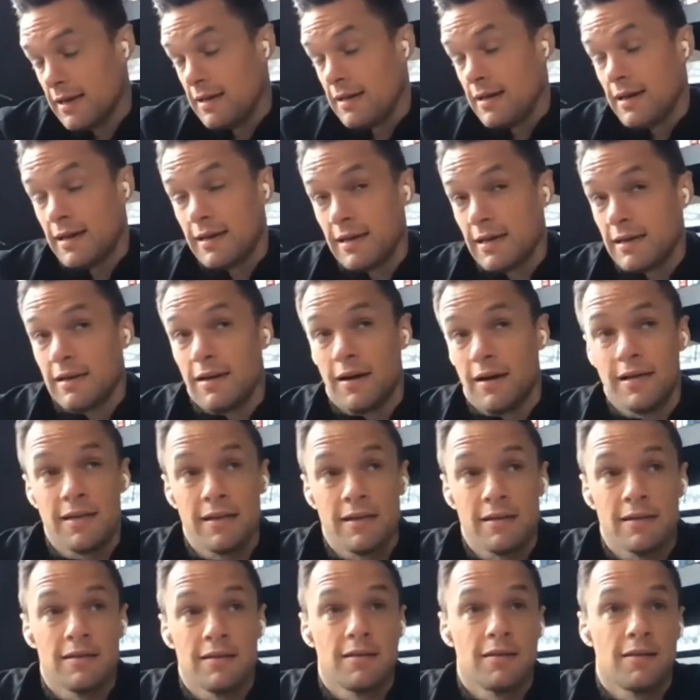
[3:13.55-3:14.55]
And like, I
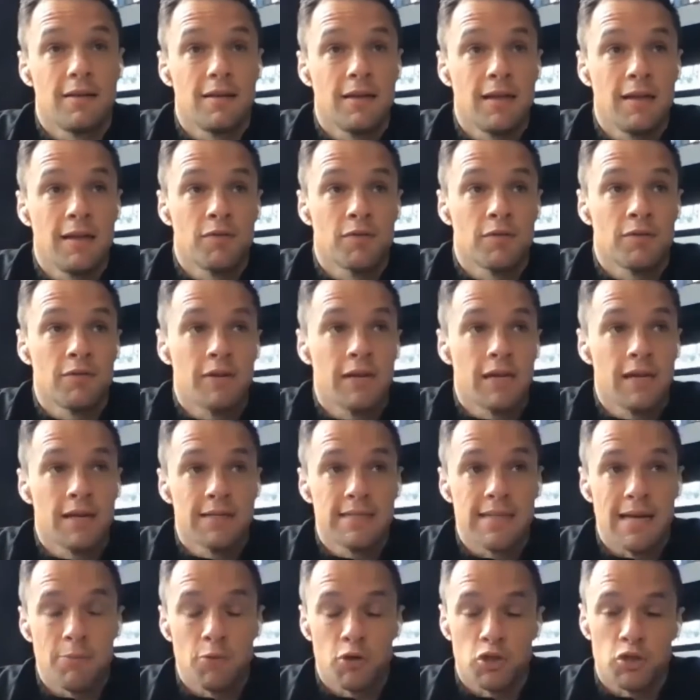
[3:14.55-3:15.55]
didn't even realize
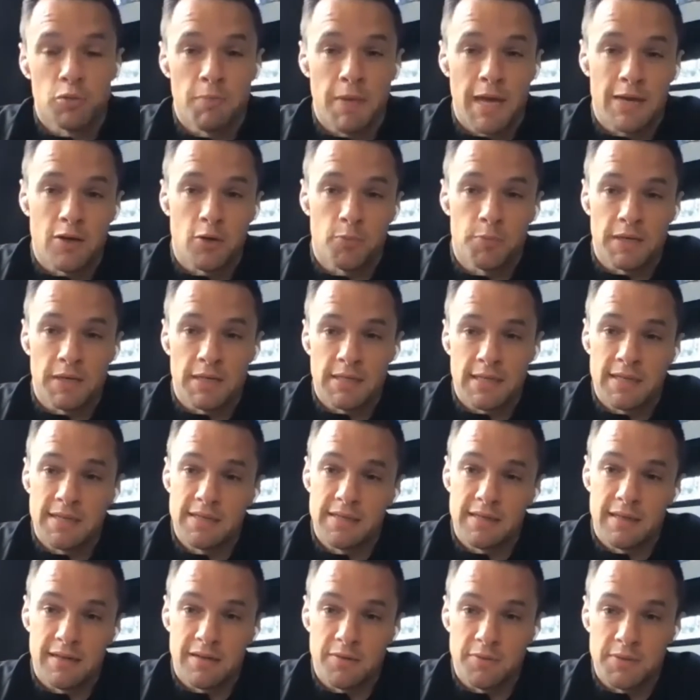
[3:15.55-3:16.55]
that much makeup existed.